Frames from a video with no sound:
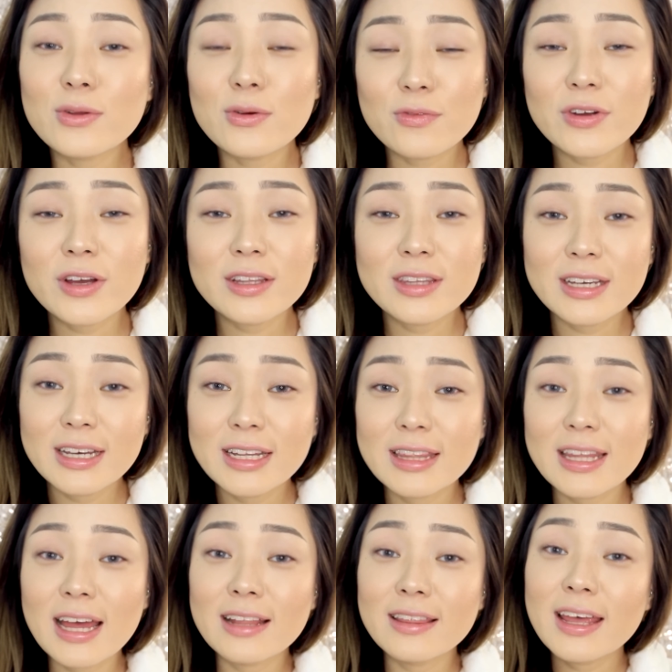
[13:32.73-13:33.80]
Don't forget to hit
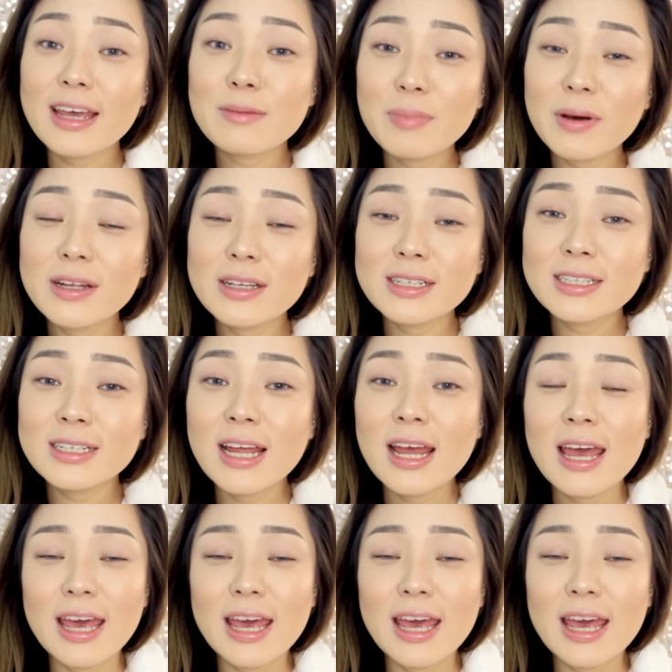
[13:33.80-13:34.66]
that like button